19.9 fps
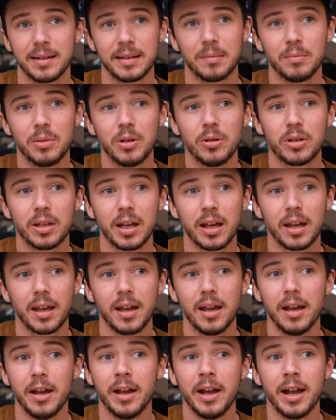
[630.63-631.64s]
his music.
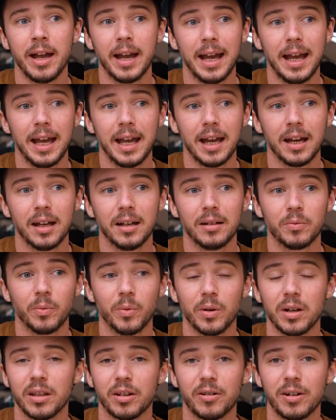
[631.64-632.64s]
And
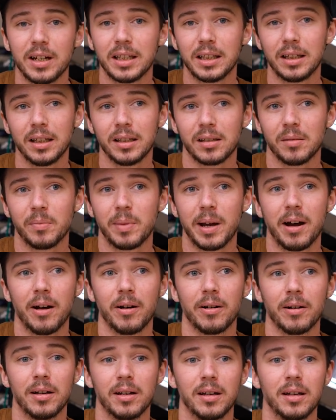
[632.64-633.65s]
one of the crazy things
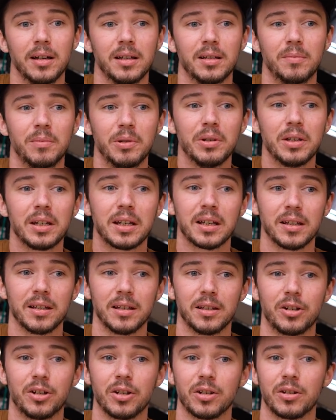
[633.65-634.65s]
about his music is
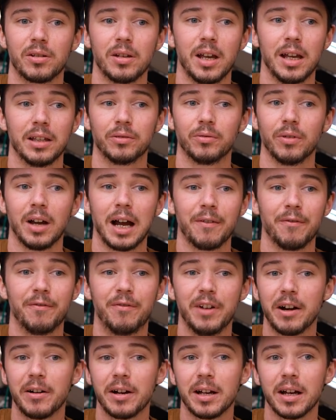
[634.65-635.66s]
it's
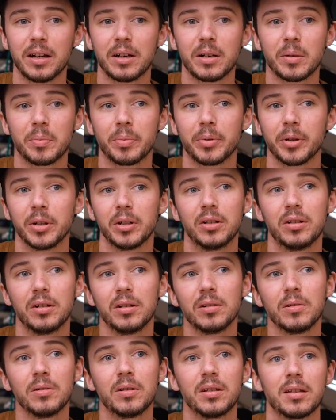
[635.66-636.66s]
very
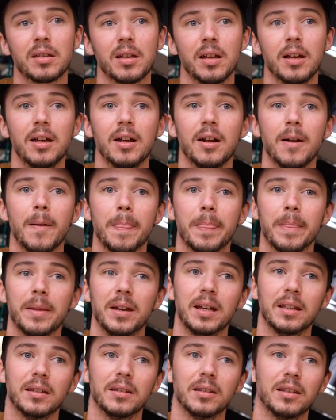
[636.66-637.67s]
underproduced.
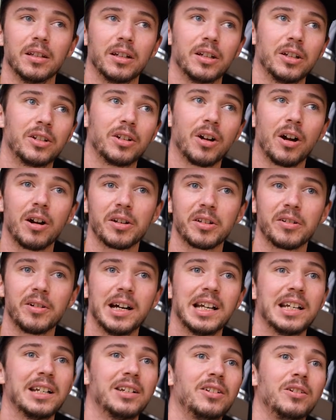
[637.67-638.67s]
The guitars are
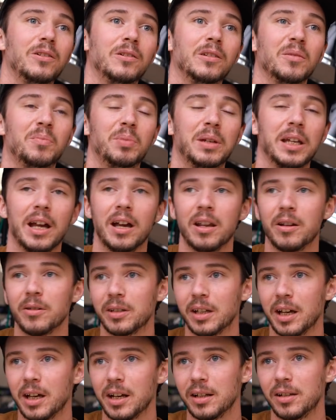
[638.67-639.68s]
out of tune, the piano's
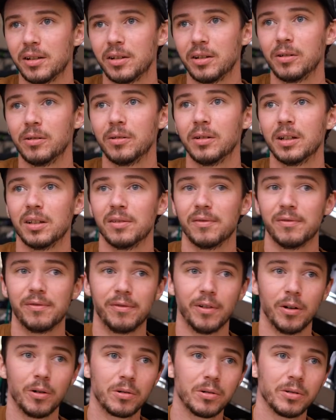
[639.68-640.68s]
out of tune, his
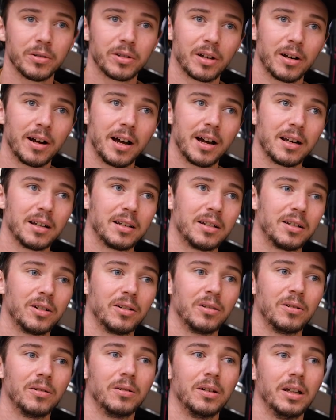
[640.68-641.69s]
vocals are out of
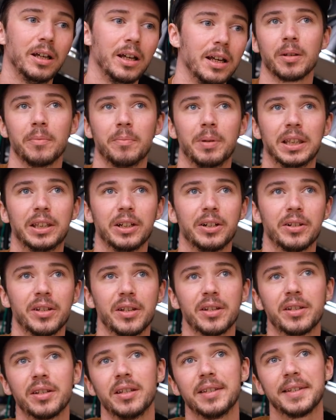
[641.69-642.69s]
tune. But there's
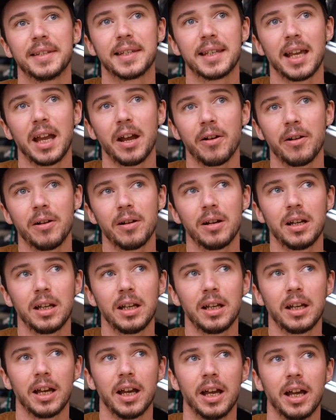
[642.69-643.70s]
a
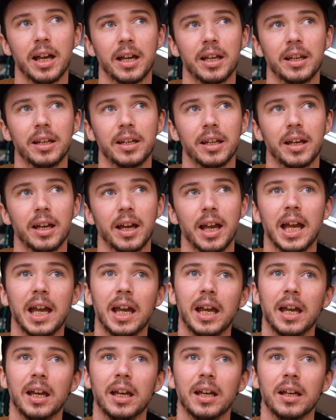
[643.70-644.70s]
sincerity and
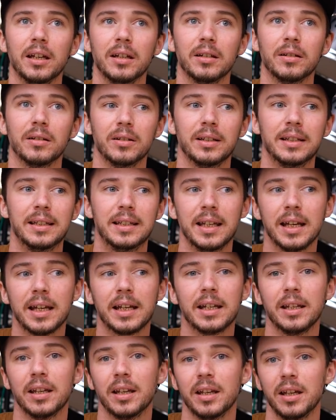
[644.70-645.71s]
a
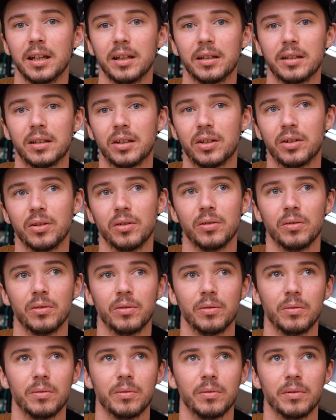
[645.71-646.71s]
dignity
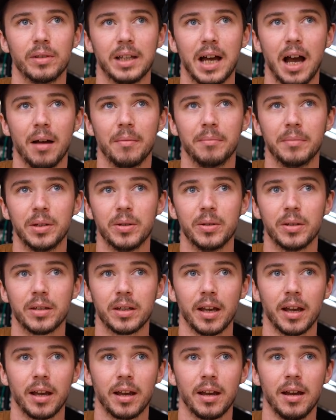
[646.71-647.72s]
to that
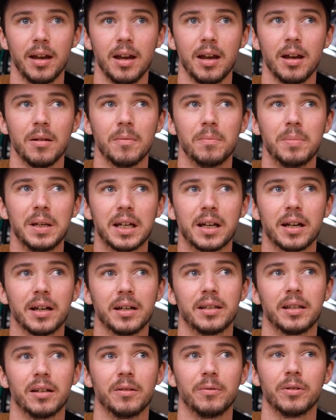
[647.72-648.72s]
music
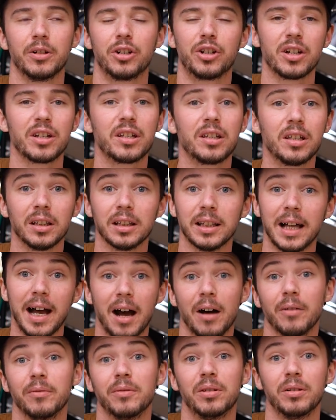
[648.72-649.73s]
because it was just
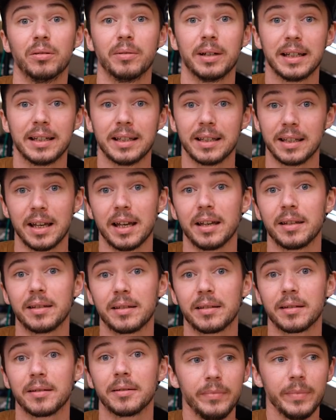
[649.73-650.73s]
allowed to
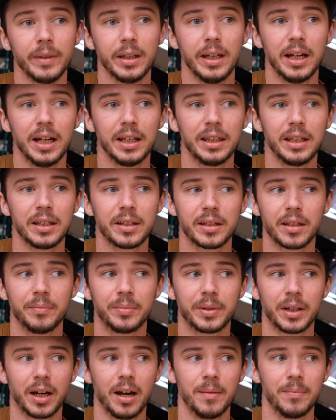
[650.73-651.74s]
exist. And I think
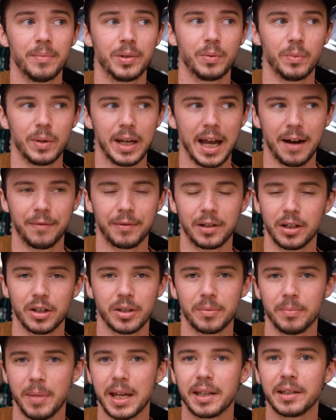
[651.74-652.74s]
sometimes we have to
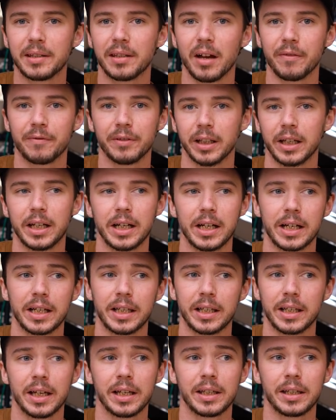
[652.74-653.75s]
just make stuff and let it
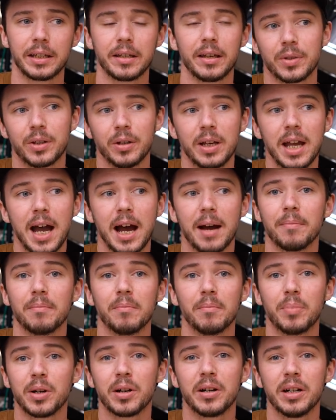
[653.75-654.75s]
exist. So yeah,
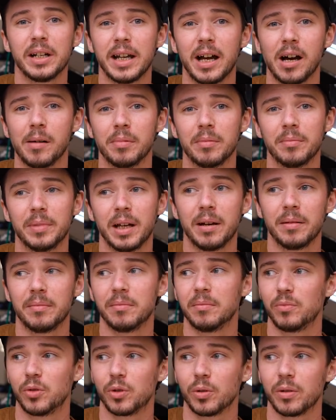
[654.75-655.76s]
put on an album that
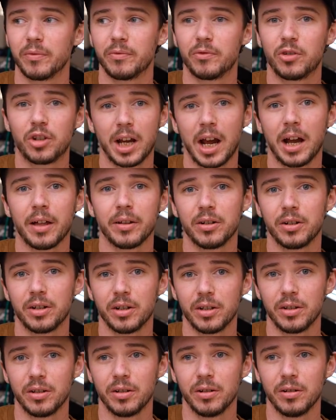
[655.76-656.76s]
sort of
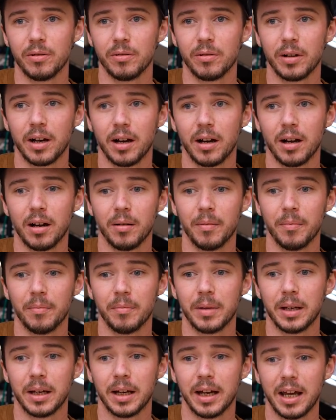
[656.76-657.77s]
challenges you.
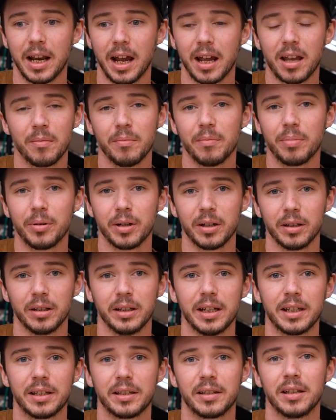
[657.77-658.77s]
And I can put a
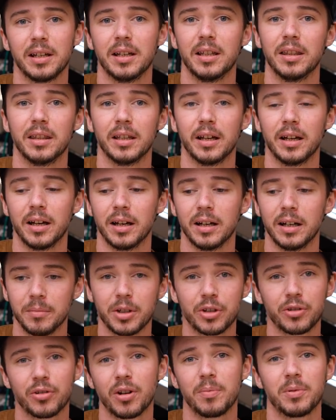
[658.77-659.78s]
list in the
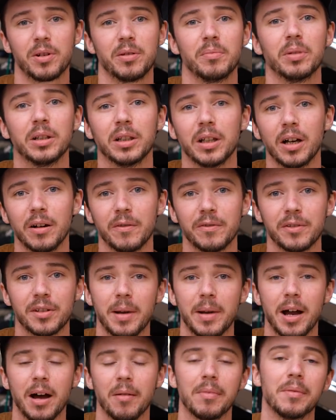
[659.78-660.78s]
description below of
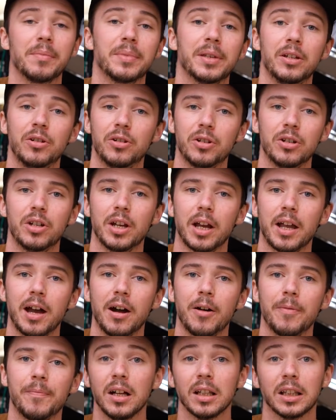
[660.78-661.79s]
albums that you should check
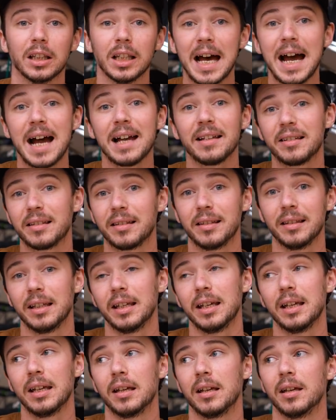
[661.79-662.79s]
out.
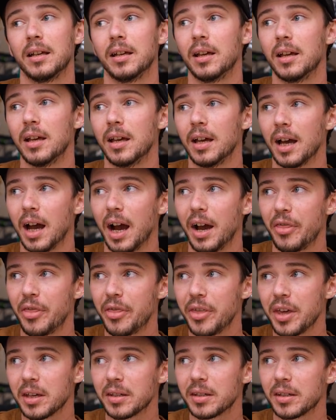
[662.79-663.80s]
Lastly, I
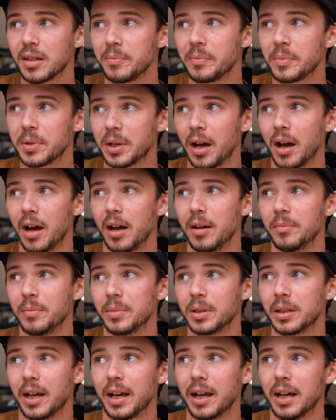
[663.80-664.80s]
think
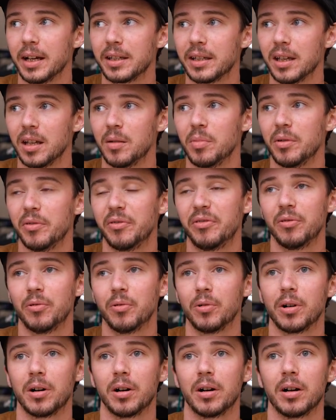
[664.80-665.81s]
sometimes, like I said
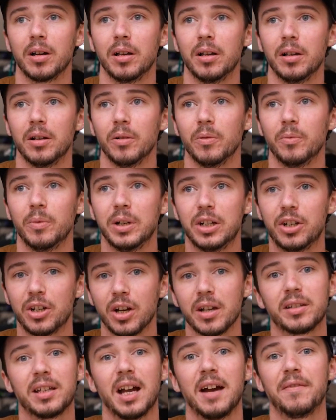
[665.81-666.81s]
before, we
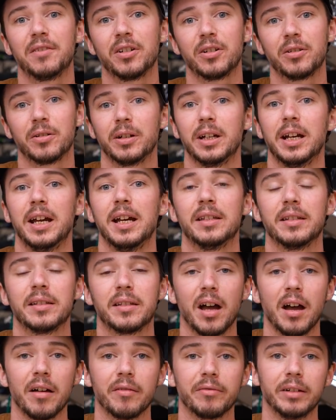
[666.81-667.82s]
just have to create
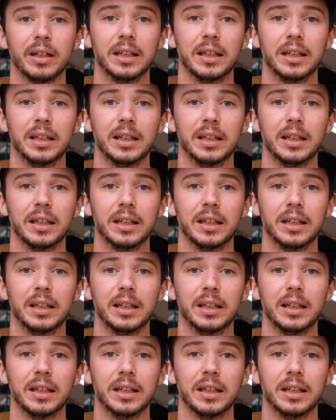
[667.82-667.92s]
stuff